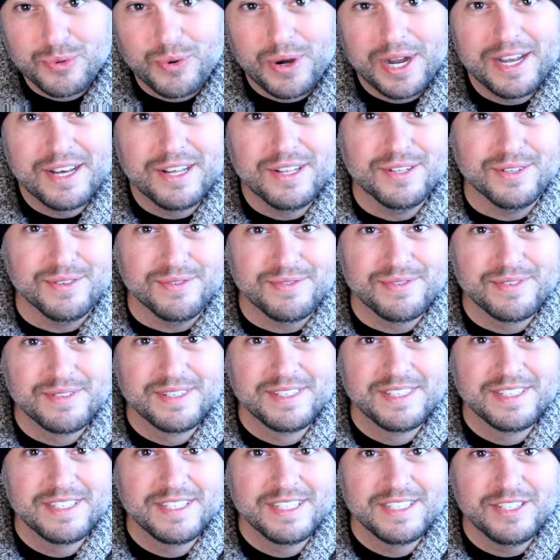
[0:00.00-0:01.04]
12.
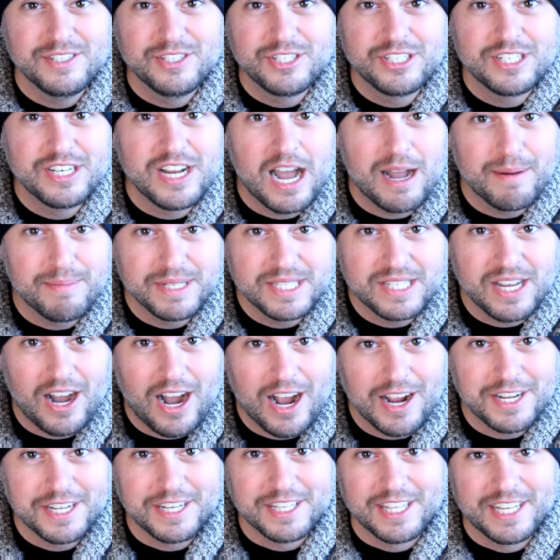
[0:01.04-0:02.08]
You should not be
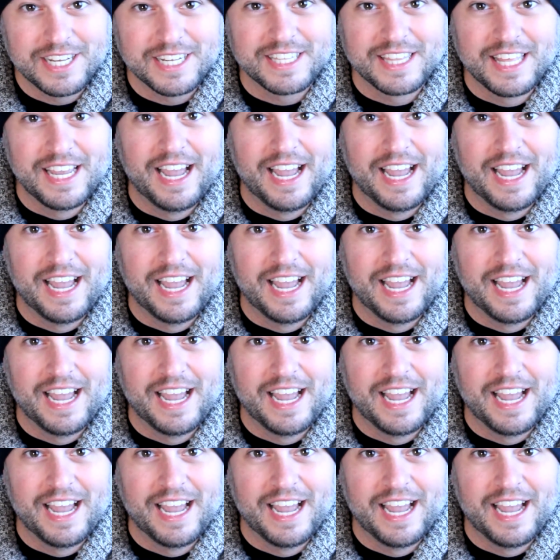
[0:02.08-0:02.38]
talking like